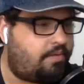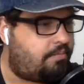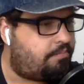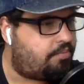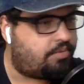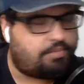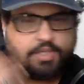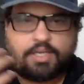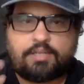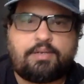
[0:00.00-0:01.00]
and put them
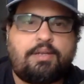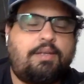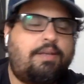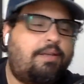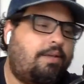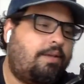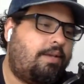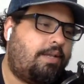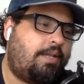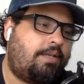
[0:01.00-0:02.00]
together.
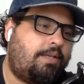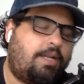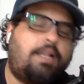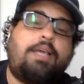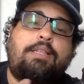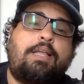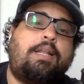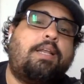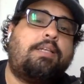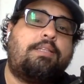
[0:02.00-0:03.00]
And I like that. I
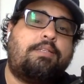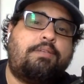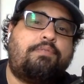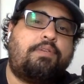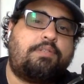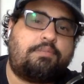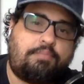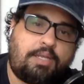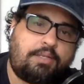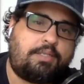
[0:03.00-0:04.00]
like the difference in
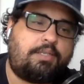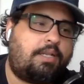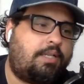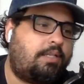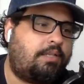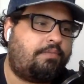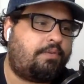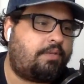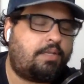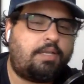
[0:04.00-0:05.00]
melody. I like
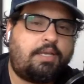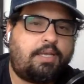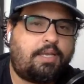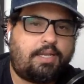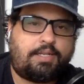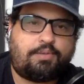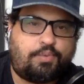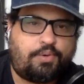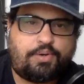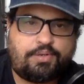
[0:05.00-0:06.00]
I like the
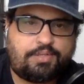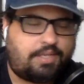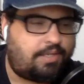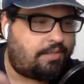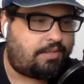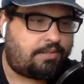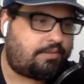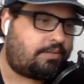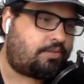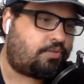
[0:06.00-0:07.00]
words. I like
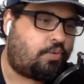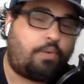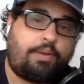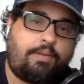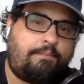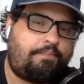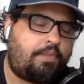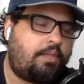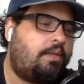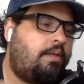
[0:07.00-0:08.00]
the story.
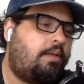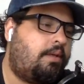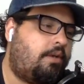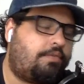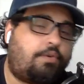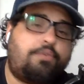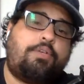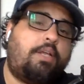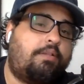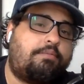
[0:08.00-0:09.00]
Of course, you
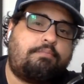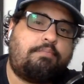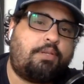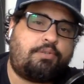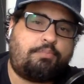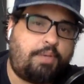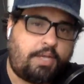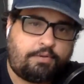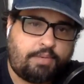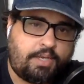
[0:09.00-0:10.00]
gotta mention
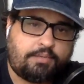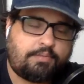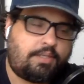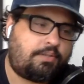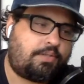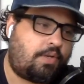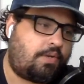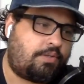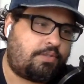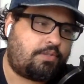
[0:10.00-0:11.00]
Piano Man. That
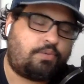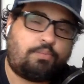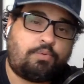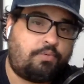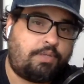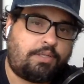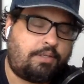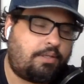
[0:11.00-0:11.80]
song is just so moving.